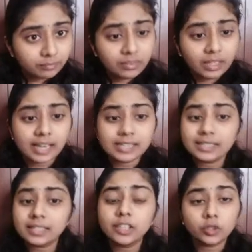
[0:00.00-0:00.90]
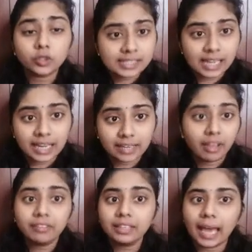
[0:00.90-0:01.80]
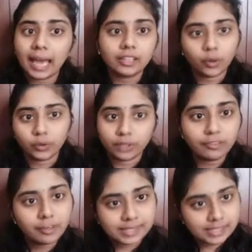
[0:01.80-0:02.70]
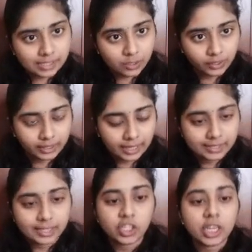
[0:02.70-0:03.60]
considered to the survival and growth of a business organization.